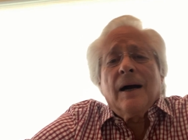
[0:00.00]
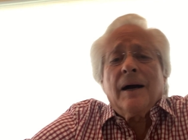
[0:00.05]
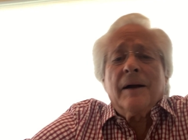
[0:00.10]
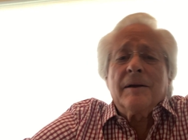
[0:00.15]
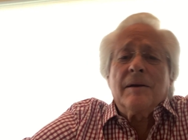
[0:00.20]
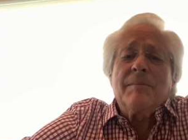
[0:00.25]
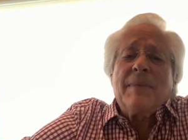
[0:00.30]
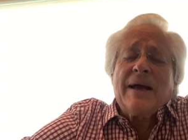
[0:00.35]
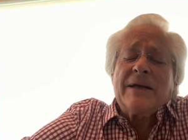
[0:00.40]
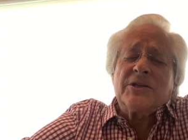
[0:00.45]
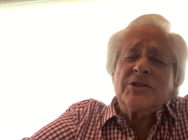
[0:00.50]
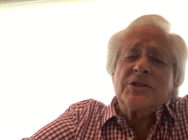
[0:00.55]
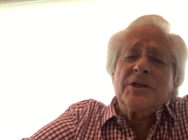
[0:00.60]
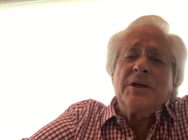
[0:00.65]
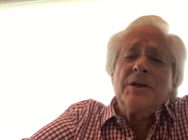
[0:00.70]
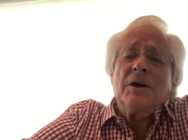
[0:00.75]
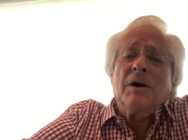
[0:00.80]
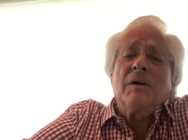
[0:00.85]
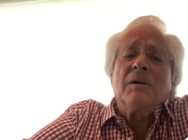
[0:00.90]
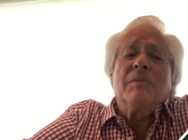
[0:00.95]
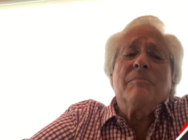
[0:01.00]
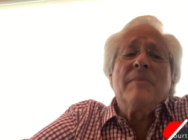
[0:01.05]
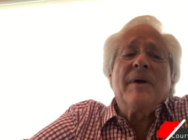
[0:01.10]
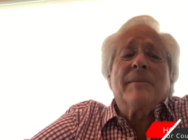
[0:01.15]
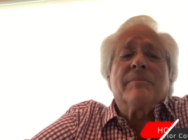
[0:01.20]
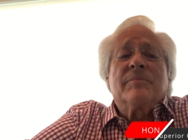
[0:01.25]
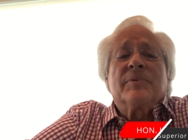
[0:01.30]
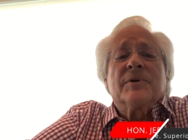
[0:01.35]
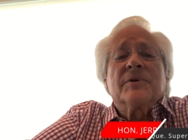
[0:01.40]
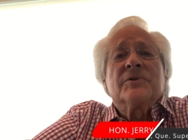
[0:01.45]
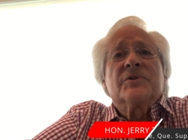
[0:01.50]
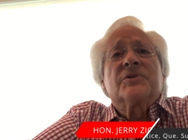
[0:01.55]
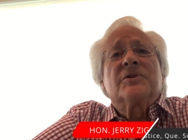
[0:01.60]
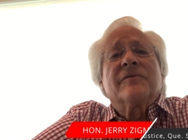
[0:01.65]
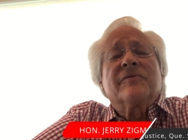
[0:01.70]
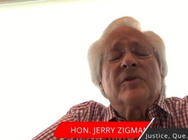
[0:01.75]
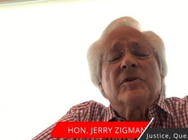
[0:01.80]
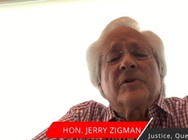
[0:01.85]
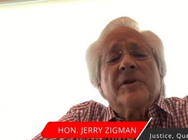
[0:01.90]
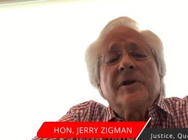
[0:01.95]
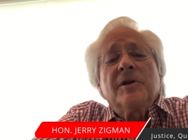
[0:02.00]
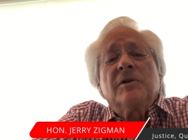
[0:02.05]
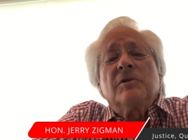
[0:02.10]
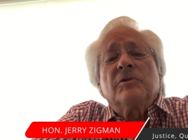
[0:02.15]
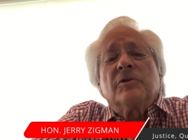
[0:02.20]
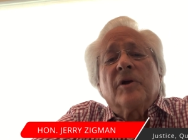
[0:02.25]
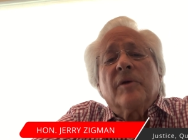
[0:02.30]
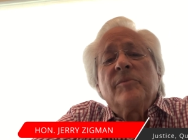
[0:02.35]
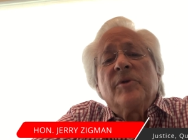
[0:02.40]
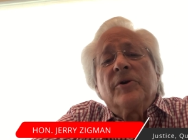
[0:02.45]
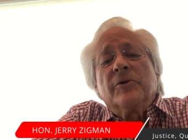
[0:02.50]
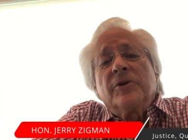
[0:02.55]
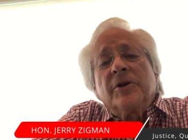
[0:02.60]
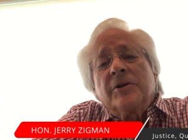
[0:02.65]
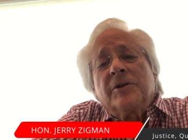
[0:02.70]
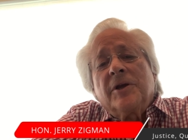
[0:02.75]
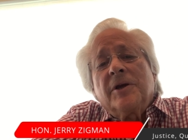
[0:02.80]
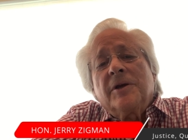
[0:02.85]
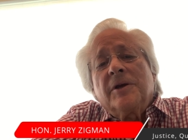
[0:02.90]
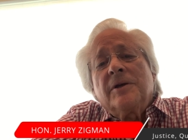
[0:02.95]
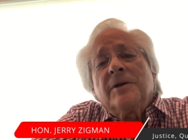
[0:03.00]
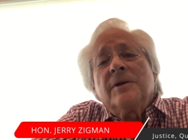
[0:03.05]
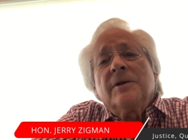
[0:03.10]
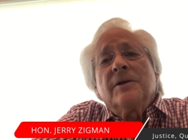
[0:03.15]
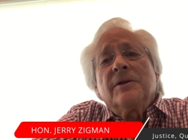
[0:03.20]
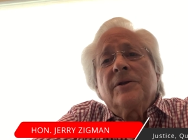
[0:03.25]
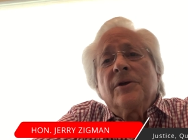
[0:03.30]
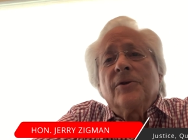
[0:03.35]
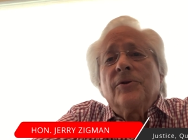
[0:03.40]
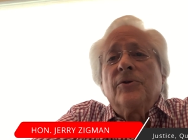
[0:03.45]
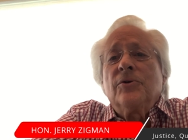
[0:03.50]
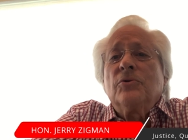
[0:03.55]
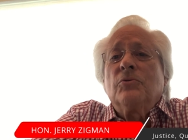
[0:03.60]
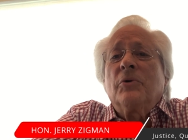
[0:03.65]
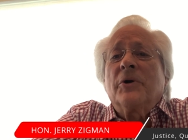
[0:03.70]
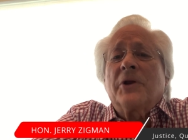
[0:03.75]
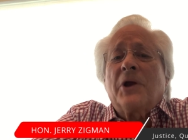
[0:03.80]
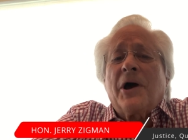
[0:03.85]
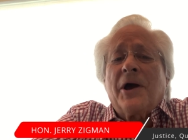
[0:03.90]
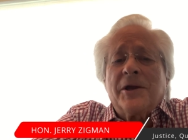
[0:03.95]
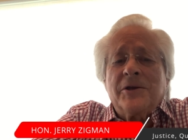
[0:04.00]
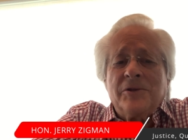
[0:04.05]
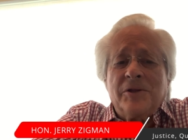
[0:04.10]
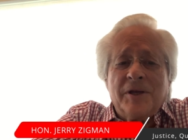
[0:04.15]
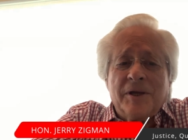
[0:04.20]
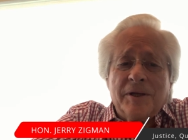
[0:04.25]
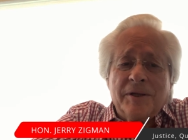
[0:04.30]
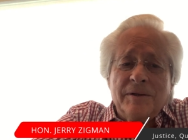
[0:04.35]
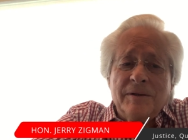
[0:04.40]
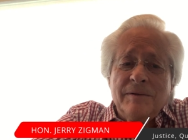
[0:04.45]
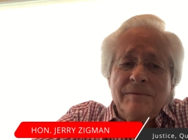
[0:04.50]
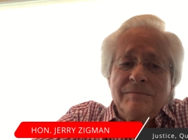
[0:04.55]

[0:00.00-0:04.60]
I am asking all members of the legal community to do what I did.